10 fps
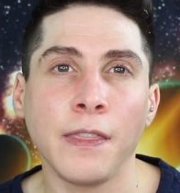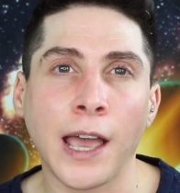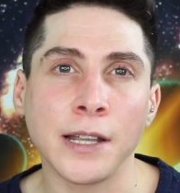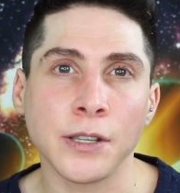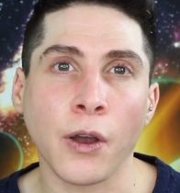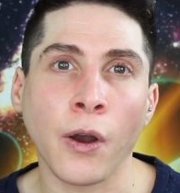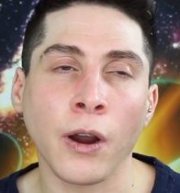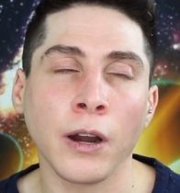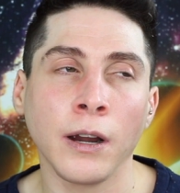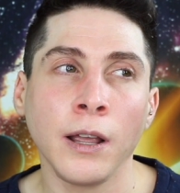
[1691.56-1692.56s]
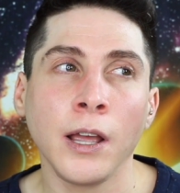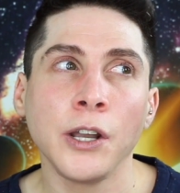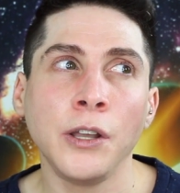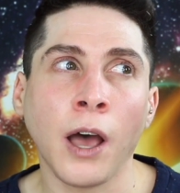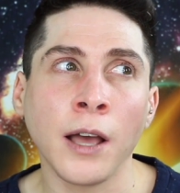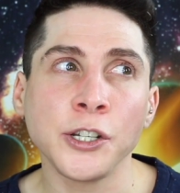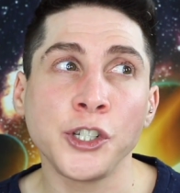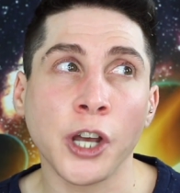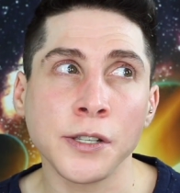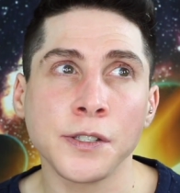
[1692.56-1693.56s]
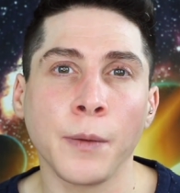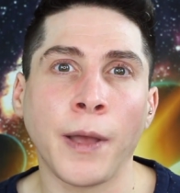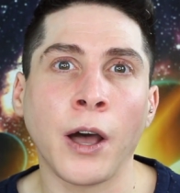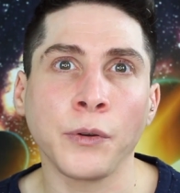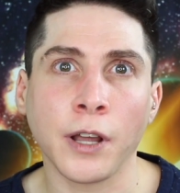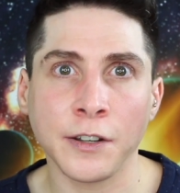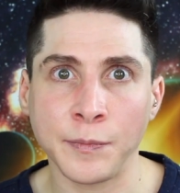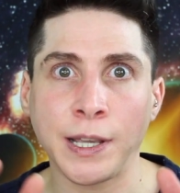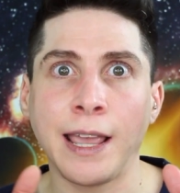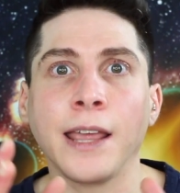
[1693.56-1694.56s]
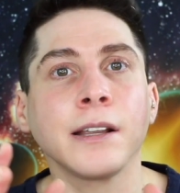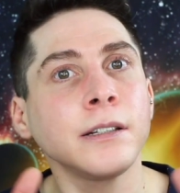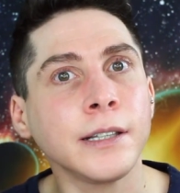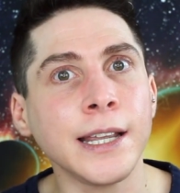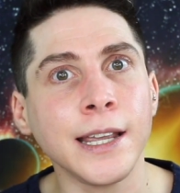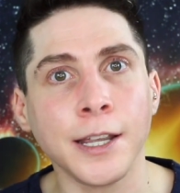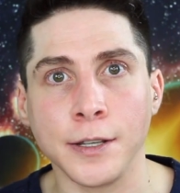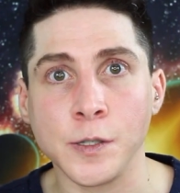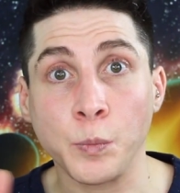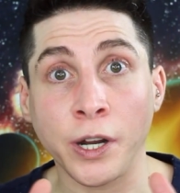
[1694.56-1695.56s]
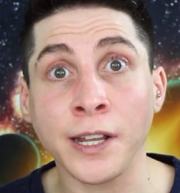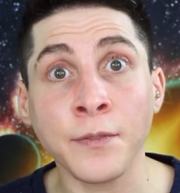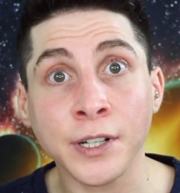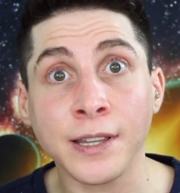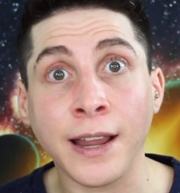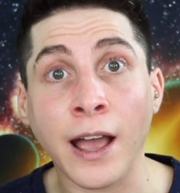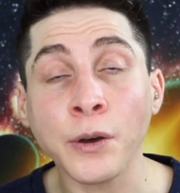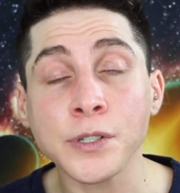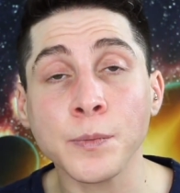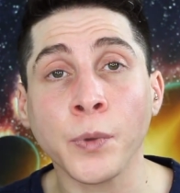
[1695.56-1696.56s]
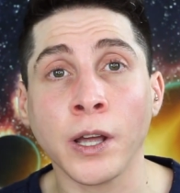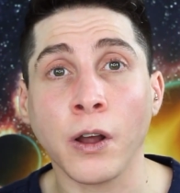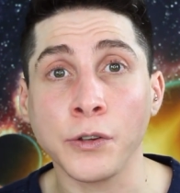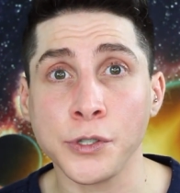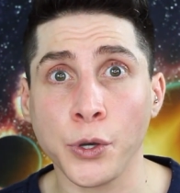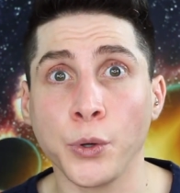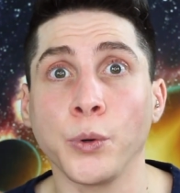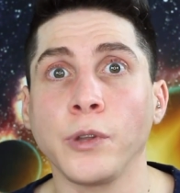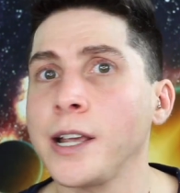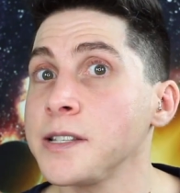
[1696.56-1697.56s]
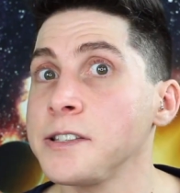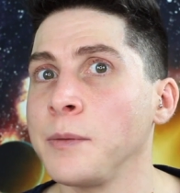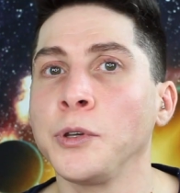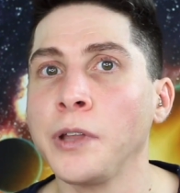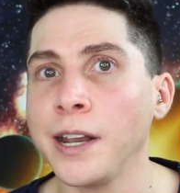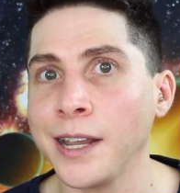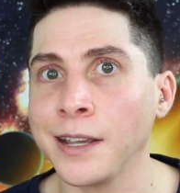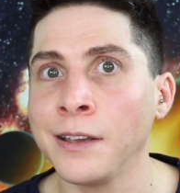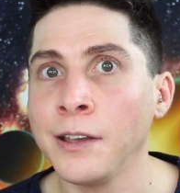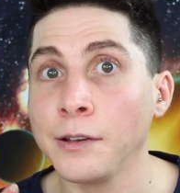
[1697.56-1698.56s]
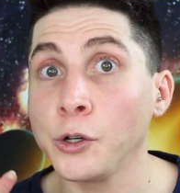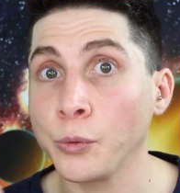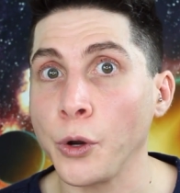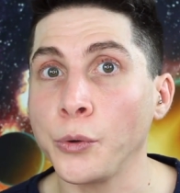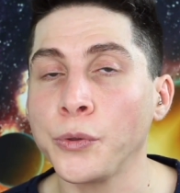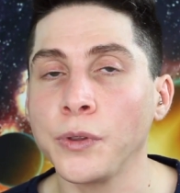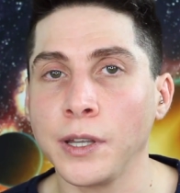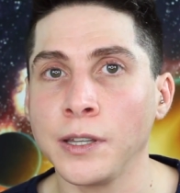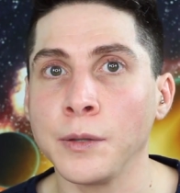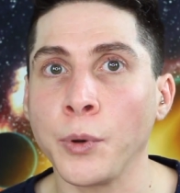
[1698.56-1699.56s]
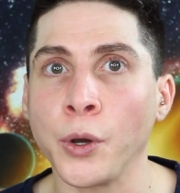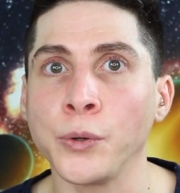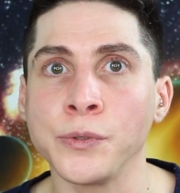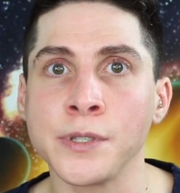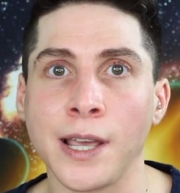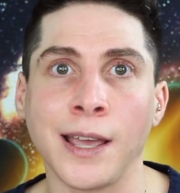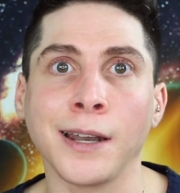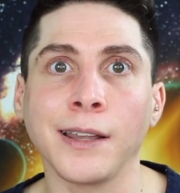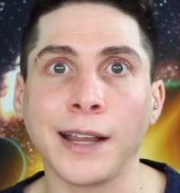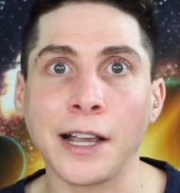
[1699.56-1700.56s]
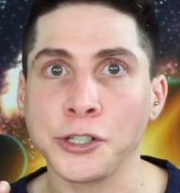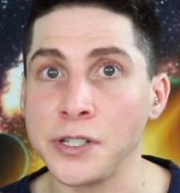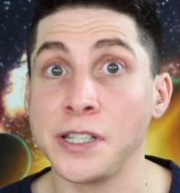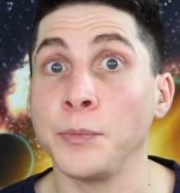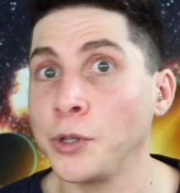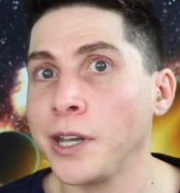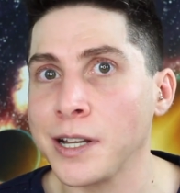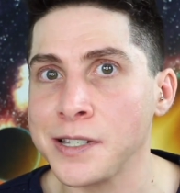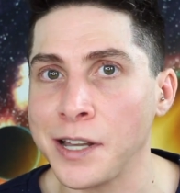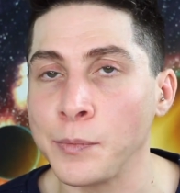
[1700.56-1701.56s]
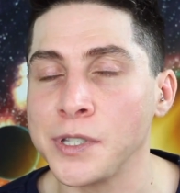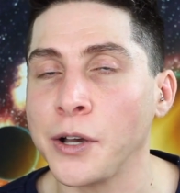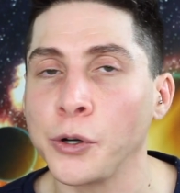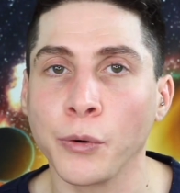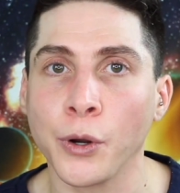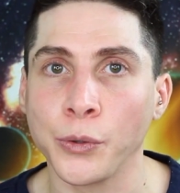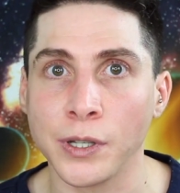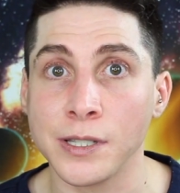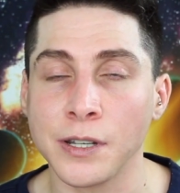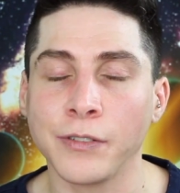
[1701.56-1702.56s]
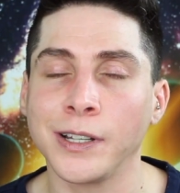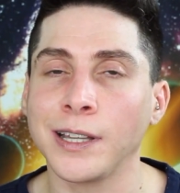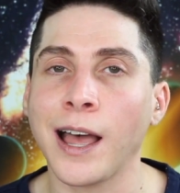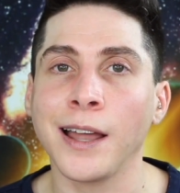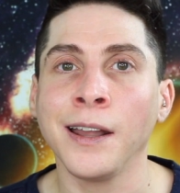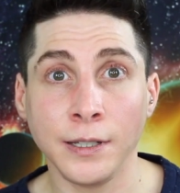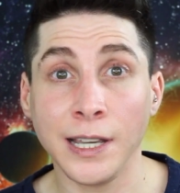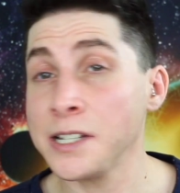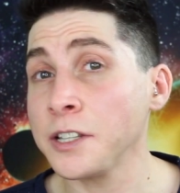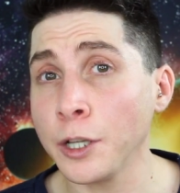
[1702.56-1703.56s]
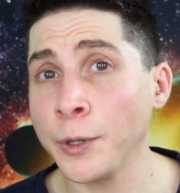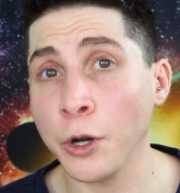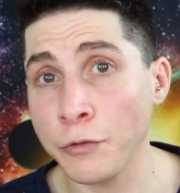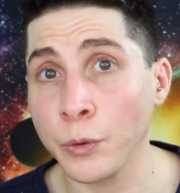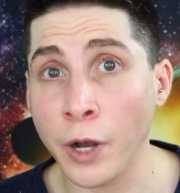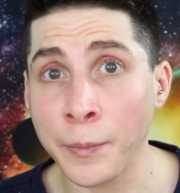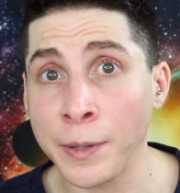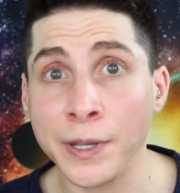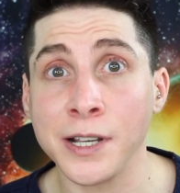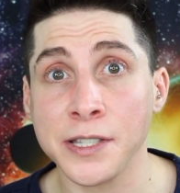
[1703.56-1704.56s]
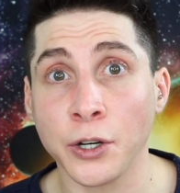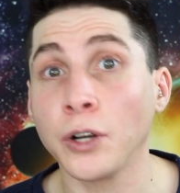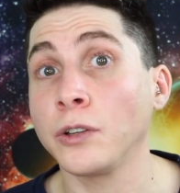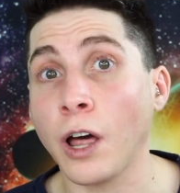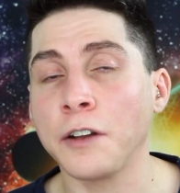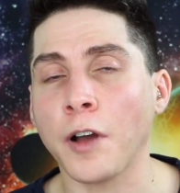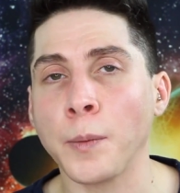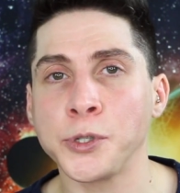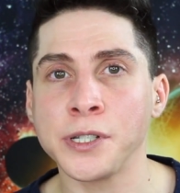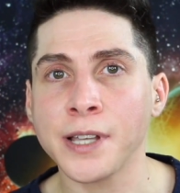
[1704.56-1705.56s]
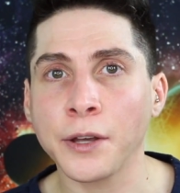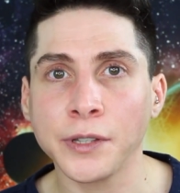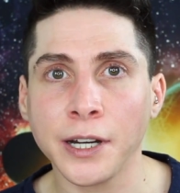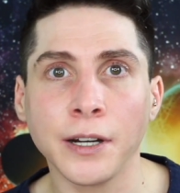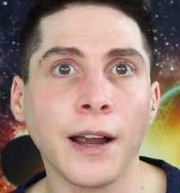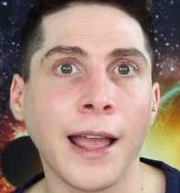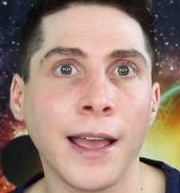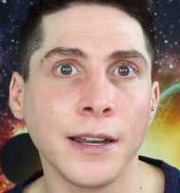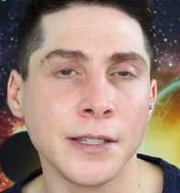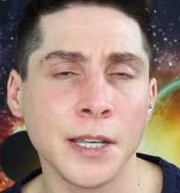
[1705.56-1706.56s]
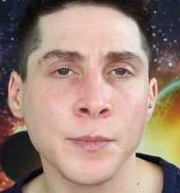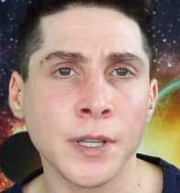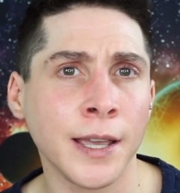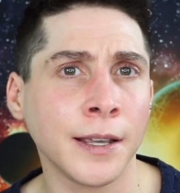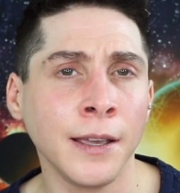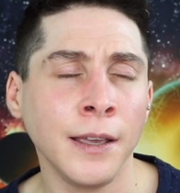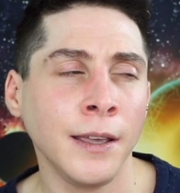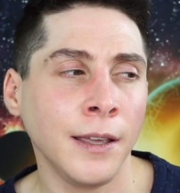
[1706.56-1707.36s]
that are not just about kind of mechanically spreading everything out, but also like stimulating growth in the bones and like actually stimulating stem cell growth and stuff like that. It is a little bit overwhelming because there are a lot of options out there, and it seems like